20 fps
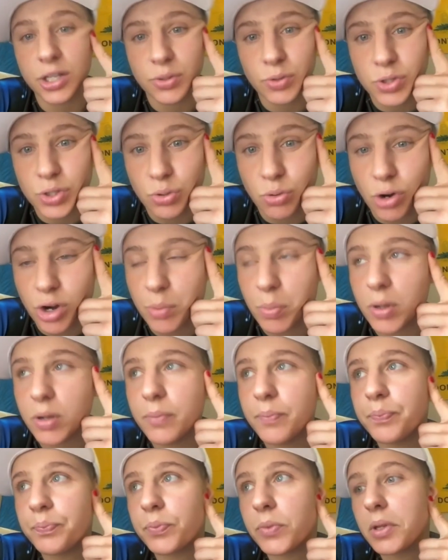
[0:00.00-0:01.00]
was
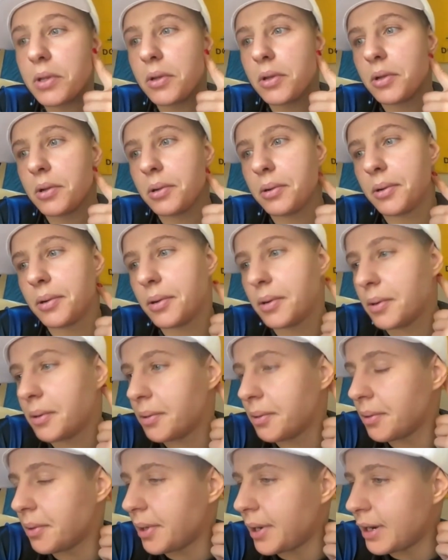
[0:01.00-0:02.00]
horrible.
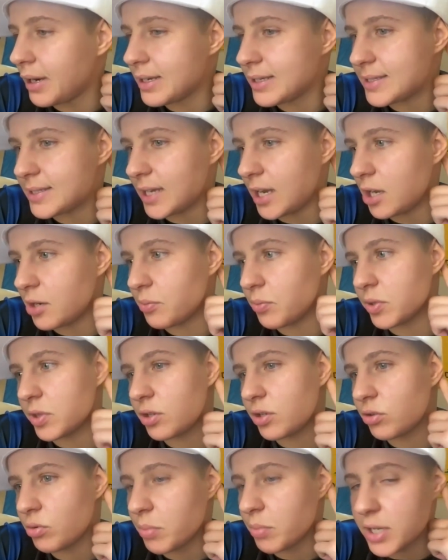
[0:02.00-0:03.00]
I signed with
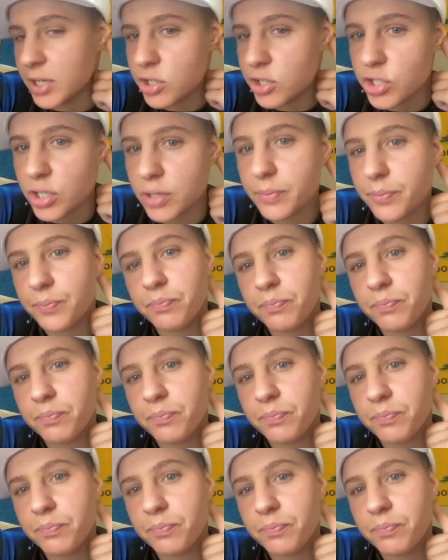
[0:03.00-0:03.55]
a new manager.